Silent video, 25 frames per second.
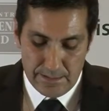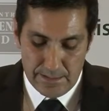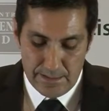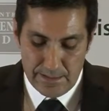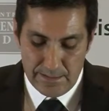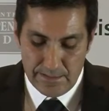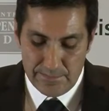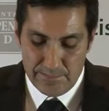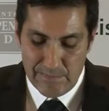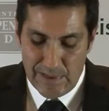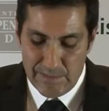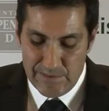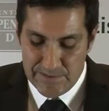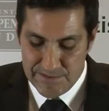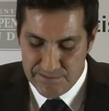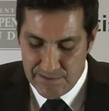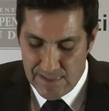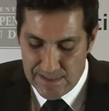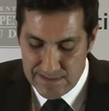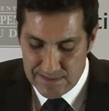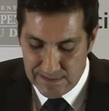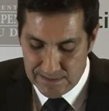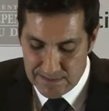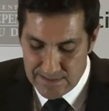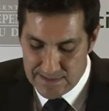This may be a
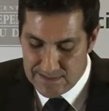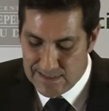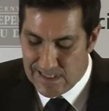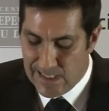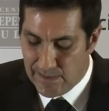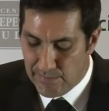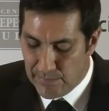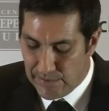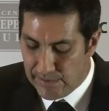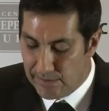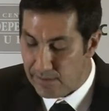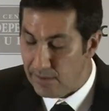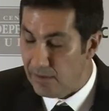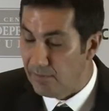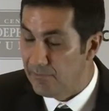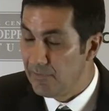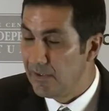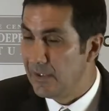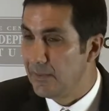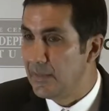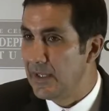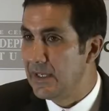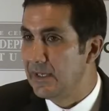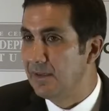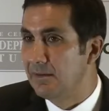strange thing to say, but I've
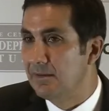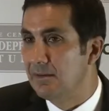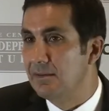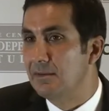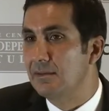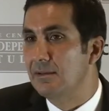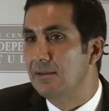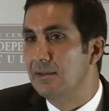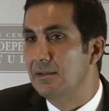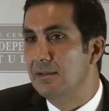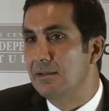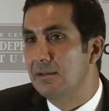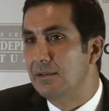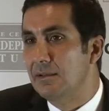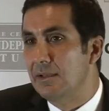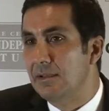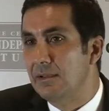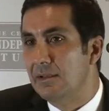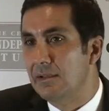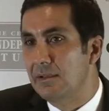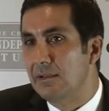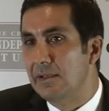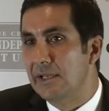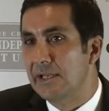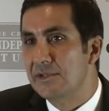really been
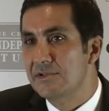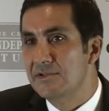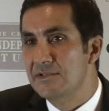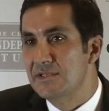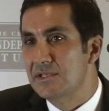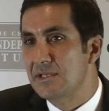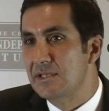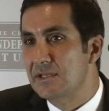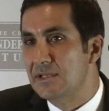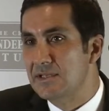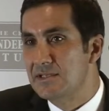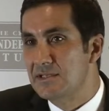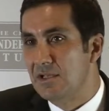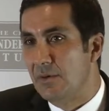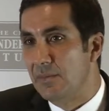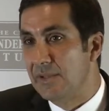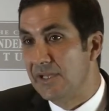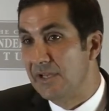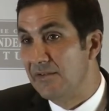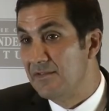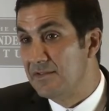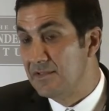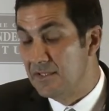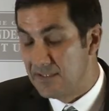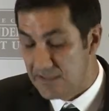interested in this topic
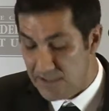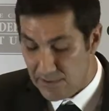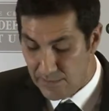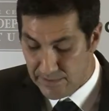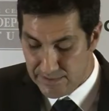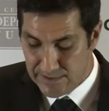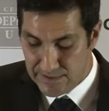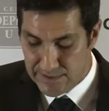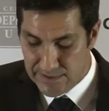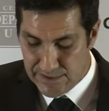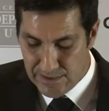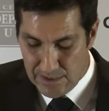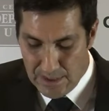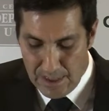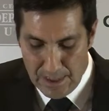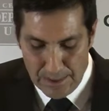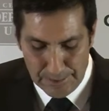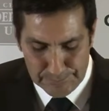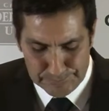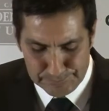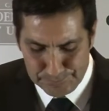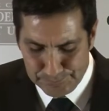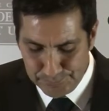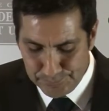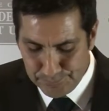ever since I was a
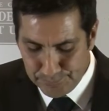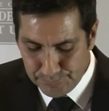child.